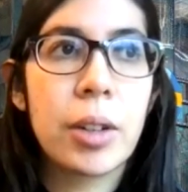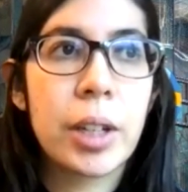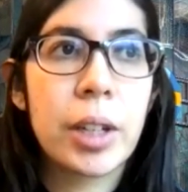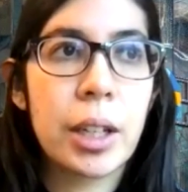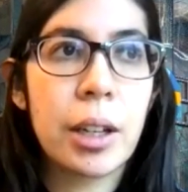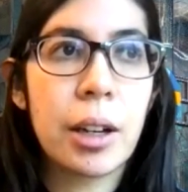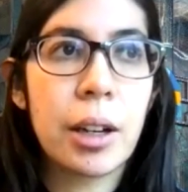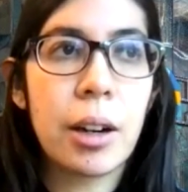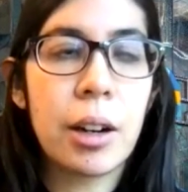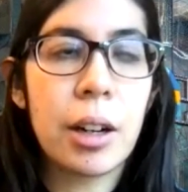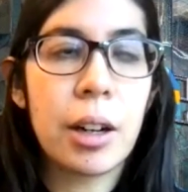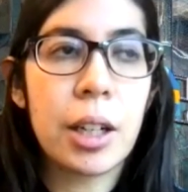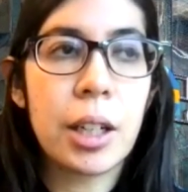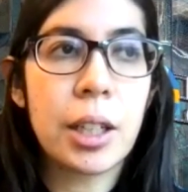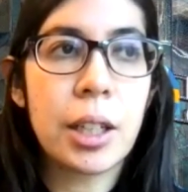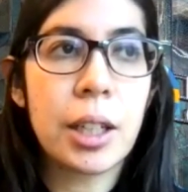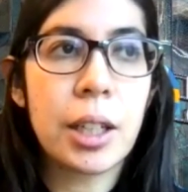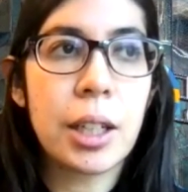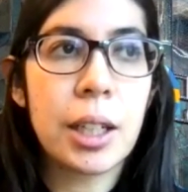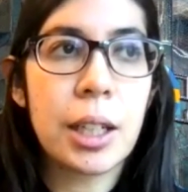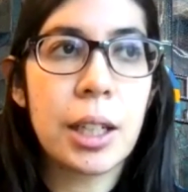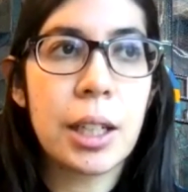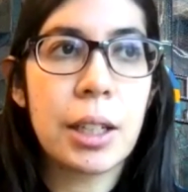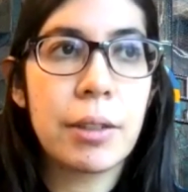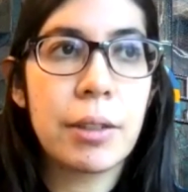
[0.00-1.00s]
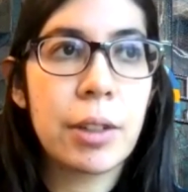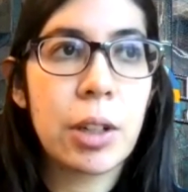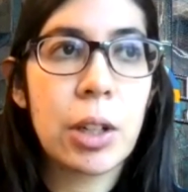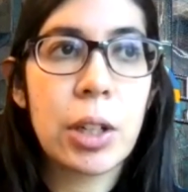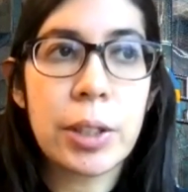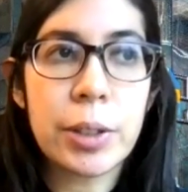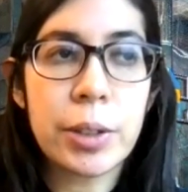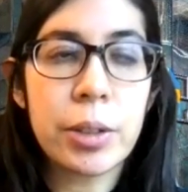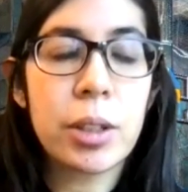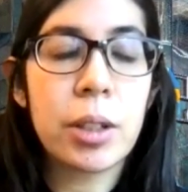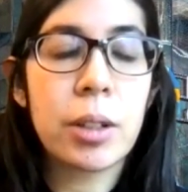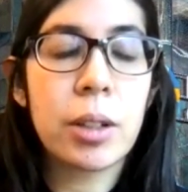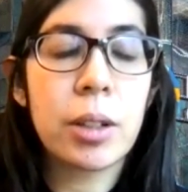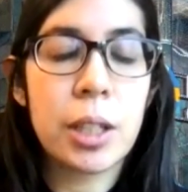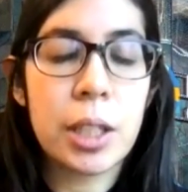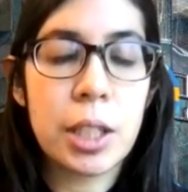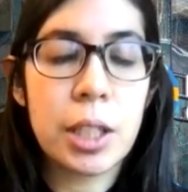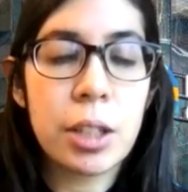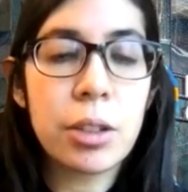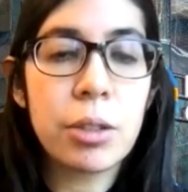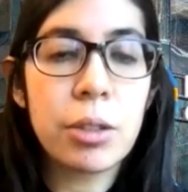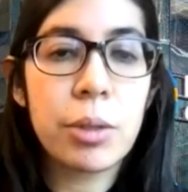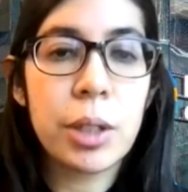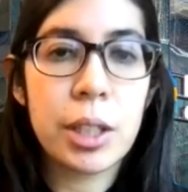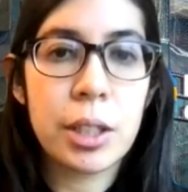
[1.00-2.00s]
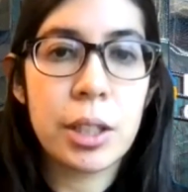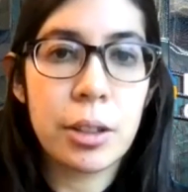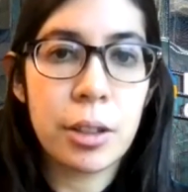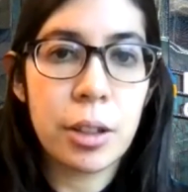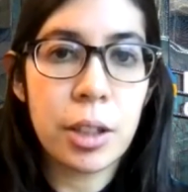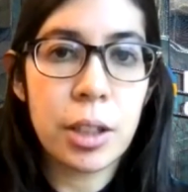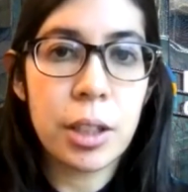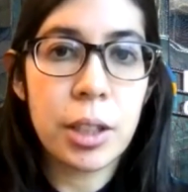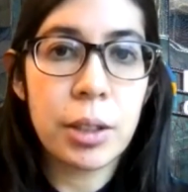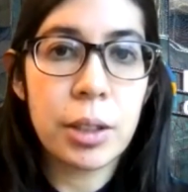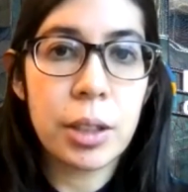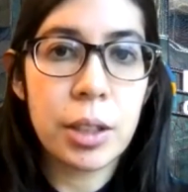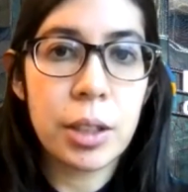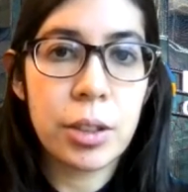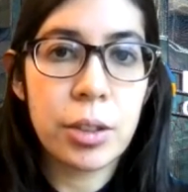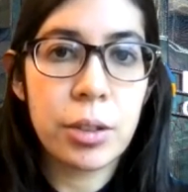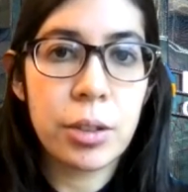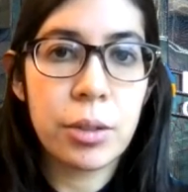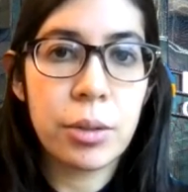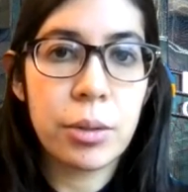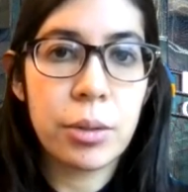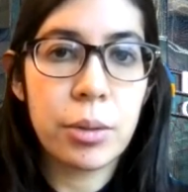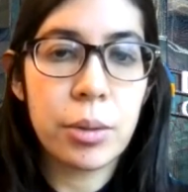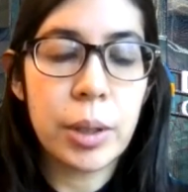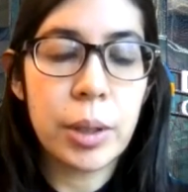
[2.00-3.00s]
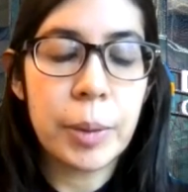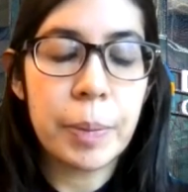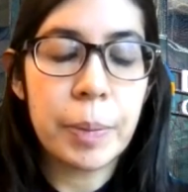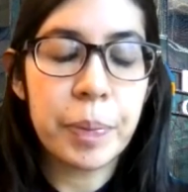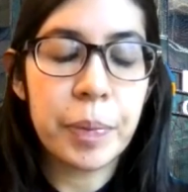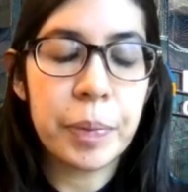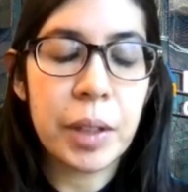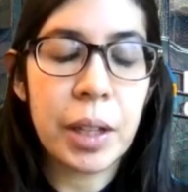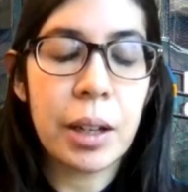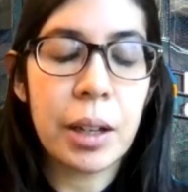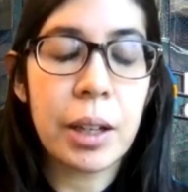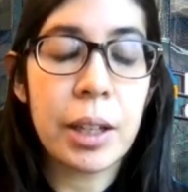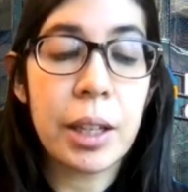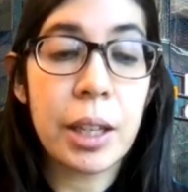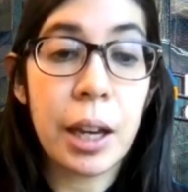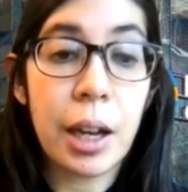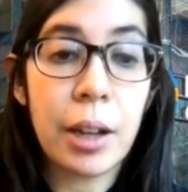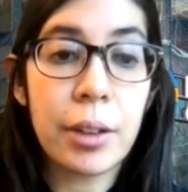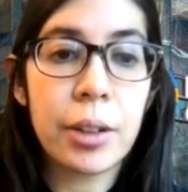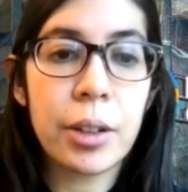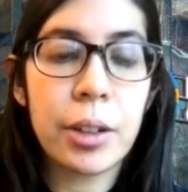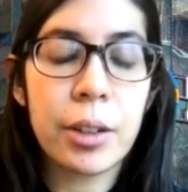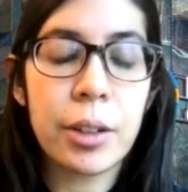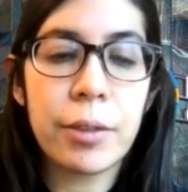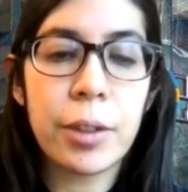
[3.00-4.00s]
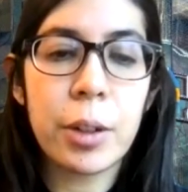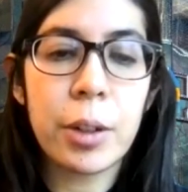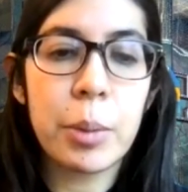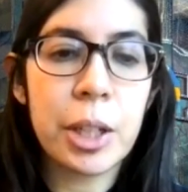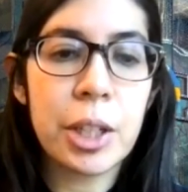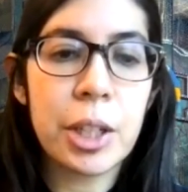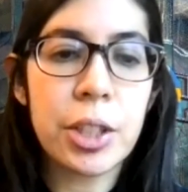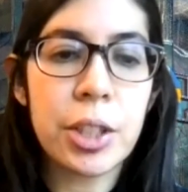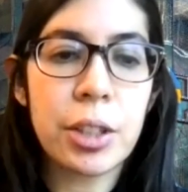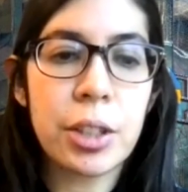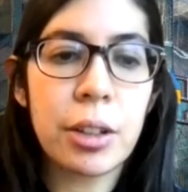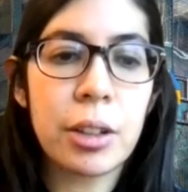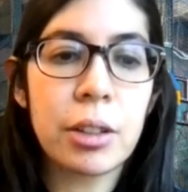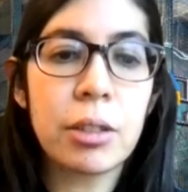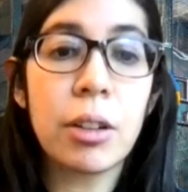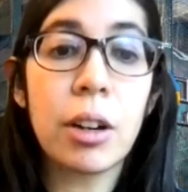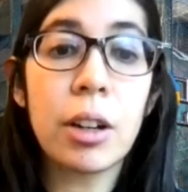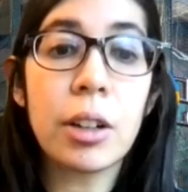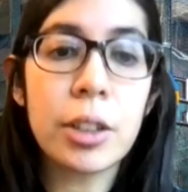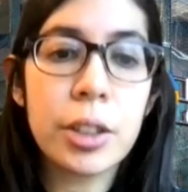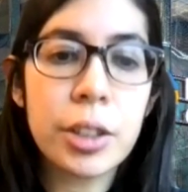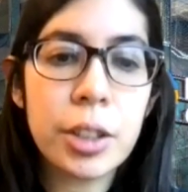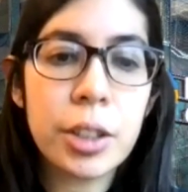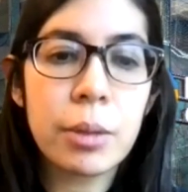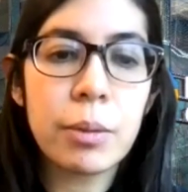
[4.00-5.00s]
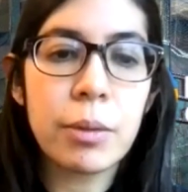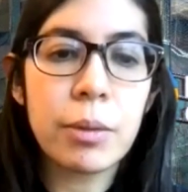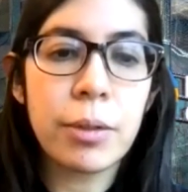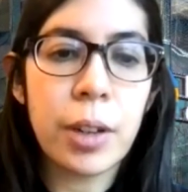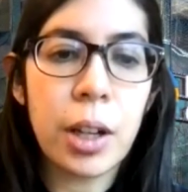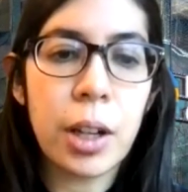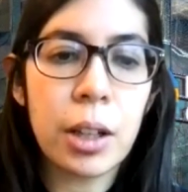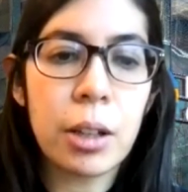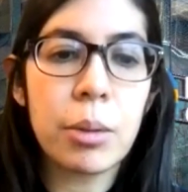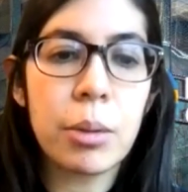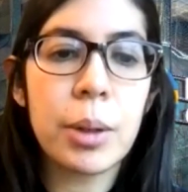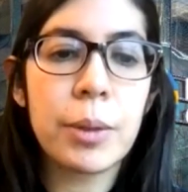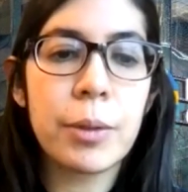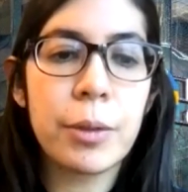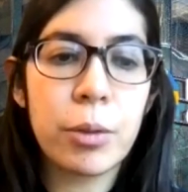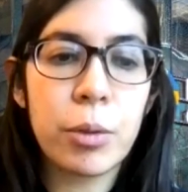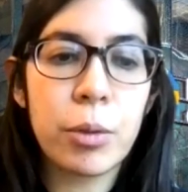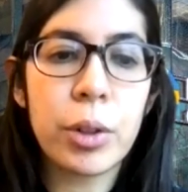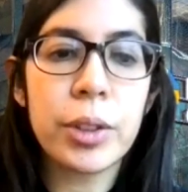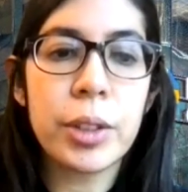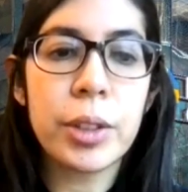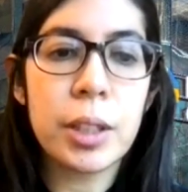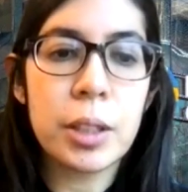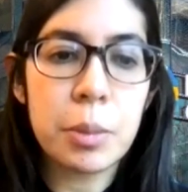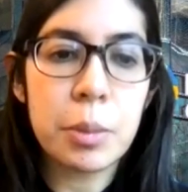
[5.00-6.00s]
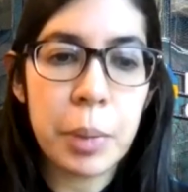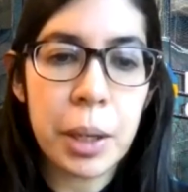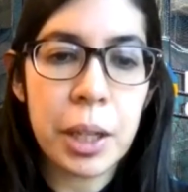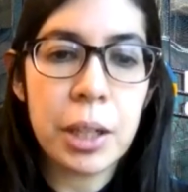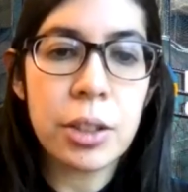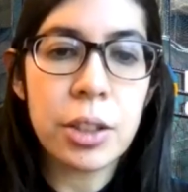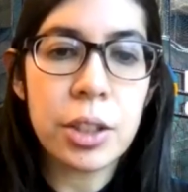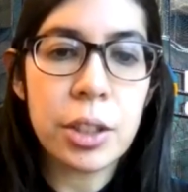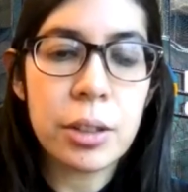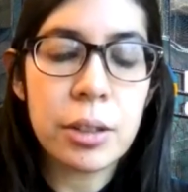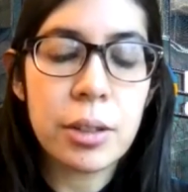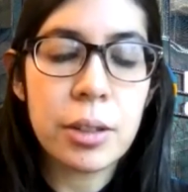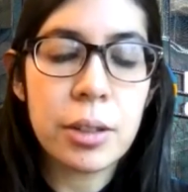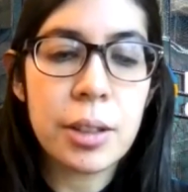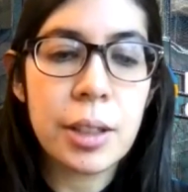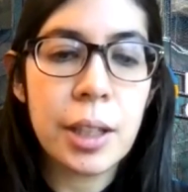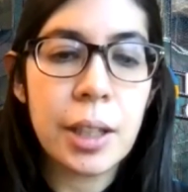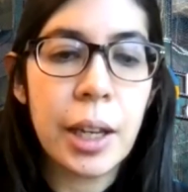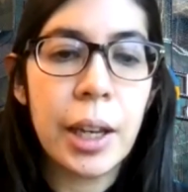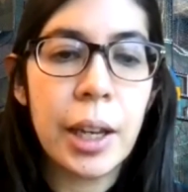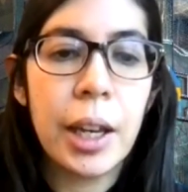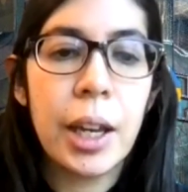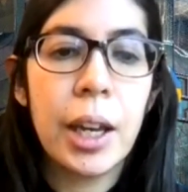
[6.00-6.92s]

We are, of course, continuing to, to Uh, gather information on longer-term follow-up for these patients.